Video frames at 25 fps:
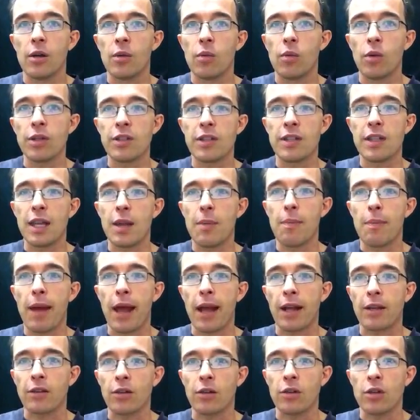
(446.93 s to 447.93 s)
What's the
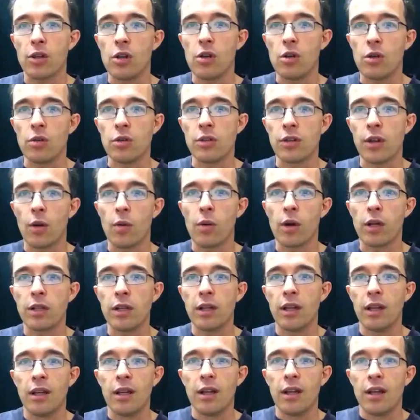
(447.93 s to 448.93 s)
impact on you? So what
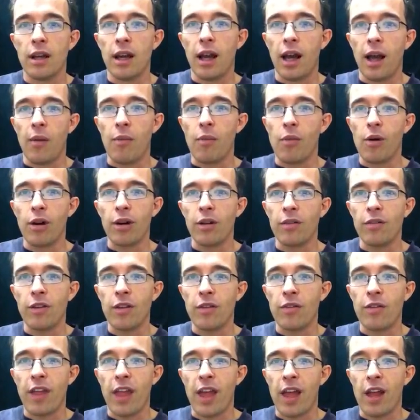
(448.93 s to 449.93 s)
have
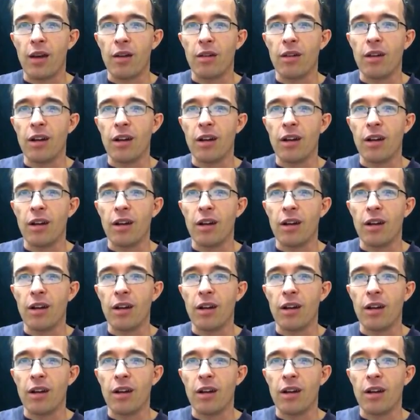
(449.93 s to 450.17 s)
you found?